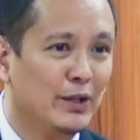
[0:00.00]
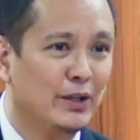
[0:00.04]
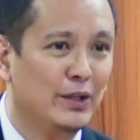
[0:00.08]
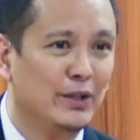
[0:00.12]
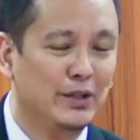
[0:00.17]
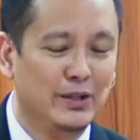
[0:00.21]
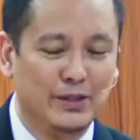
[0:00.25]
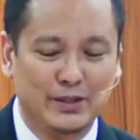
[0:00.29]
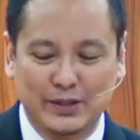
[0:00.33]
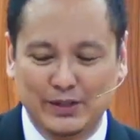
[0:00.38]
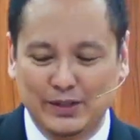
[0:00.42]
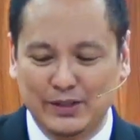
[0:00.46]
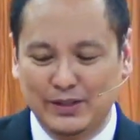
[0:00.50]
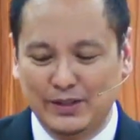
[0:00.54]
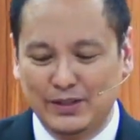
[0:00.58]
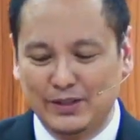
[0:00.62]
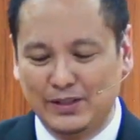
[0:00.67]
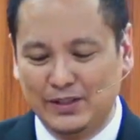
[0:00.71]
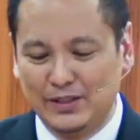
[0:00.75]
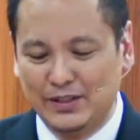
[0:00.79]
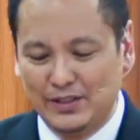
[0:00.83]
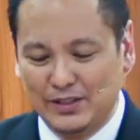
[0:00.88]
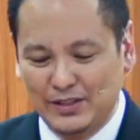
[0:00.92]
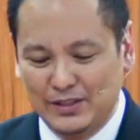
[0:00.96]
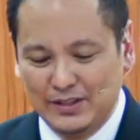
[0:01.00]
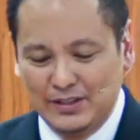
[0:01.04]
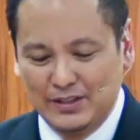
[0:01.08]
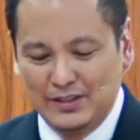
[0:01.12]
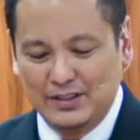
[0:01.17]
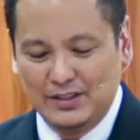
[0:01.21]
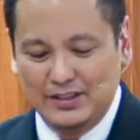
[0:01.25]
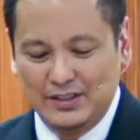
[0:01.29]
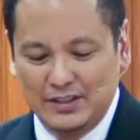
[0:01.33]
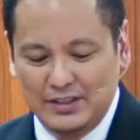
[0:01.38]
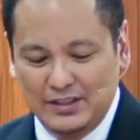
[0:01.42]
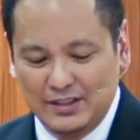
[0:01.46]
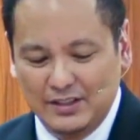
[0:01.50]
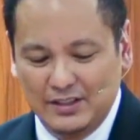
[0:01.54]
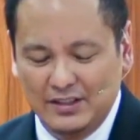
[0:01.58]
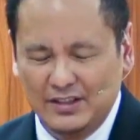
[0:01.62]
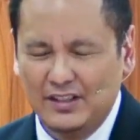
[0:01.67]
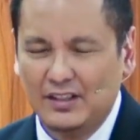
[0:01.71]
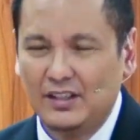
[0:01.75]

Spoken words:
Nothing is said.